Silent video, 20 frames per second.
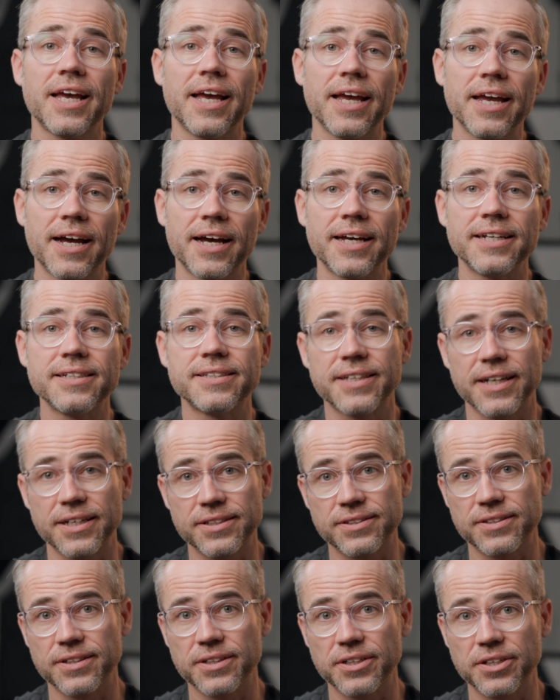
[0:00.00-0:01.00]
AI
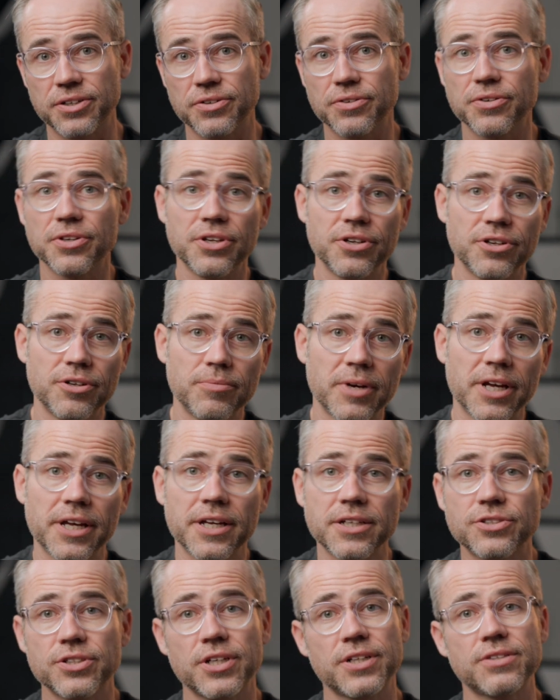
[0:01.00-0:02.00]
test scenario here in my
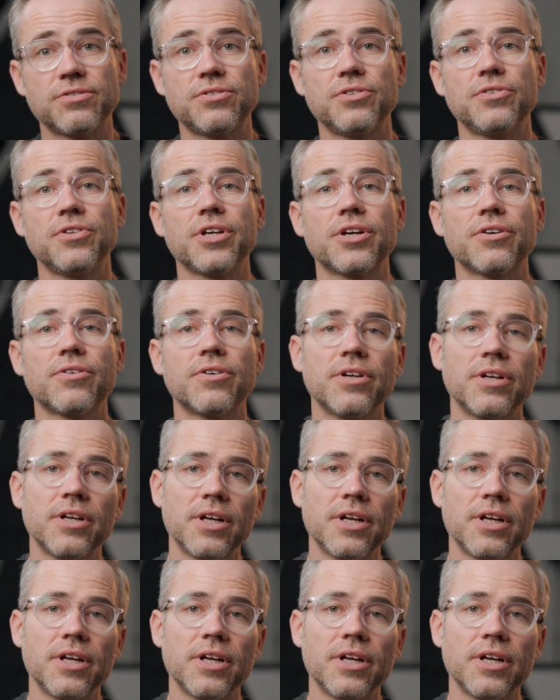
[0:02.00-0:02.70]
headshot studio.